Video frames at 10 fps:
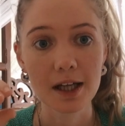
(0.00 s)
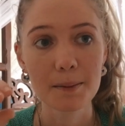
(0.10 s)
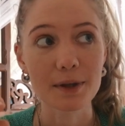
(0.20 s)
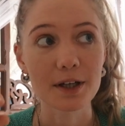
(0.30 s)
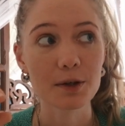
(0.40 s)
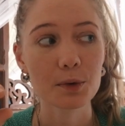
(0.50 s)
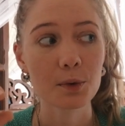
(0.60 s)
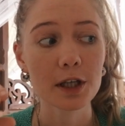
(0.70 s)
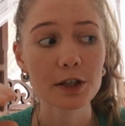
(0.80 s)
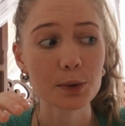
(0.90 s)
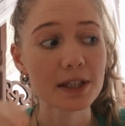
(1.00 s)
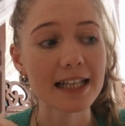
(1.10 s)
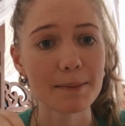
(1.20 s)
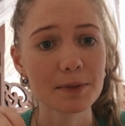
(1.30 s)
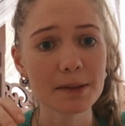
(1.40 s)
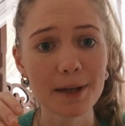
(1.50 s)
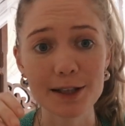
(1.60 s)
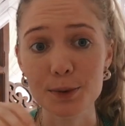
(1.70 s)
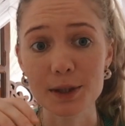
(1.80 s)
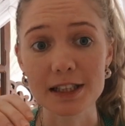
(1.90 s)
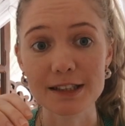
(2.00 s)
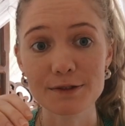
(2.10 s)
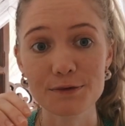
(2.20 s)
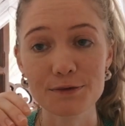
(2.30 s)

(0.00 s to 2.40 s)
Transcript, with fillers: But what had always happened, but I always